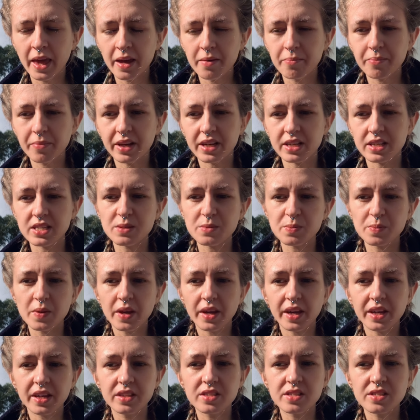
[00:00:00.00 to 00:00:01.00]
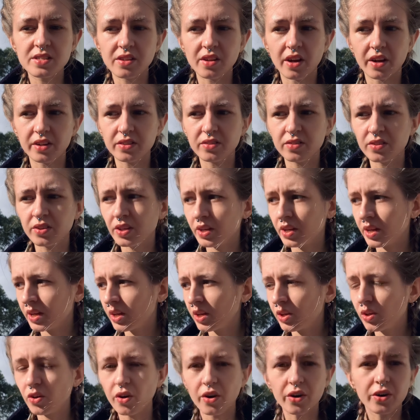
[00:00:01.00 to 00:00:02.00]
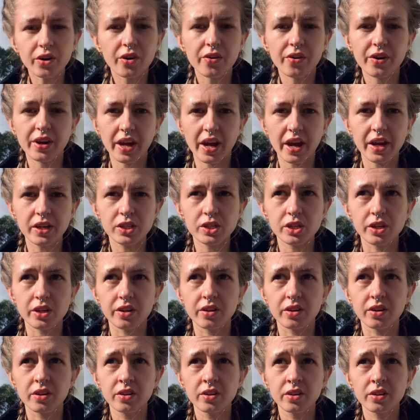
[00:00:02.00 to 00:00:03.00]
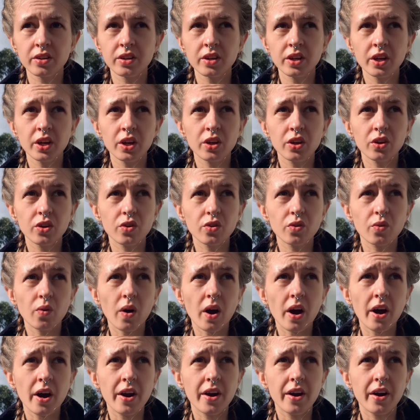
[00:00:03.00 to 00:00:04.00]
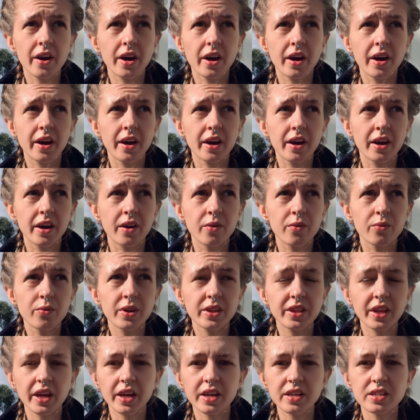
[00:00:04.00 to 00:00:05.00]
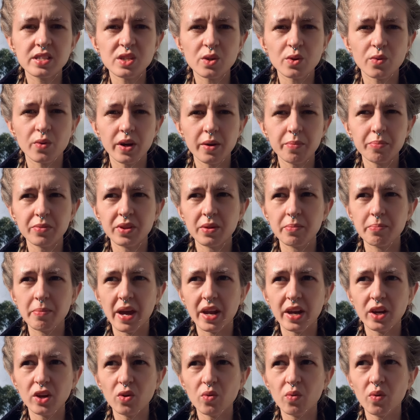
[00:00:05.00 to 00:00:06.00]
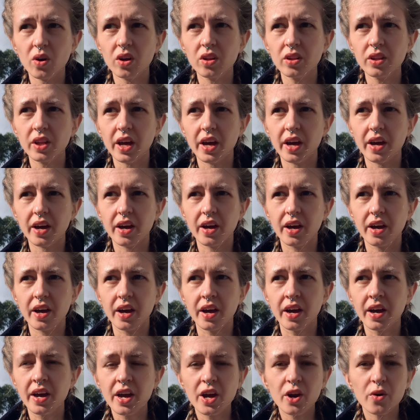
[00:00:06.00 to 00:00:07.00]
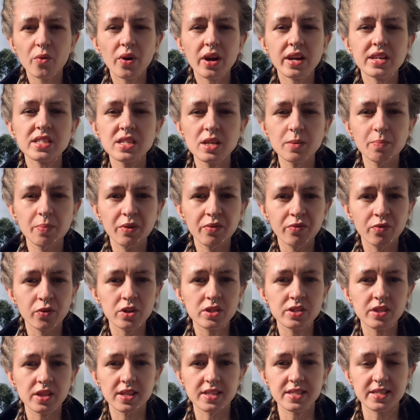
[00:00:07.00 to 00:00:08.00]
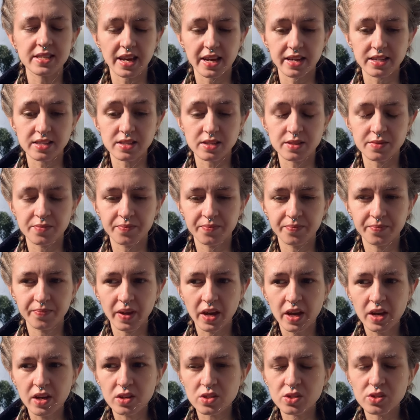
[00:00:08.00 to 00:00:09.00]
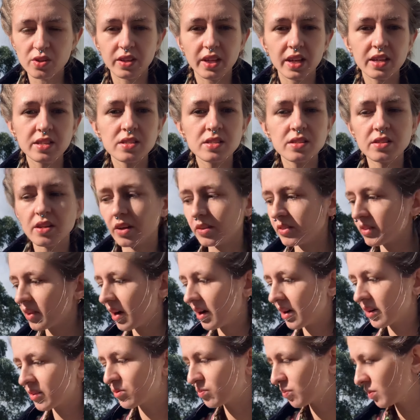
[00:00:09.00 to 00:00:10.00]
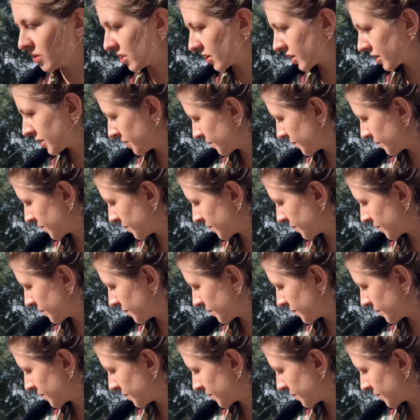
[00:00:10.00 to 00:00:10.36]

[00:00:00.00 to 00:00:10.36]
because it's not your creation you are uh, reading a script, a manual, a uh, recipe for success. So that's not hard work.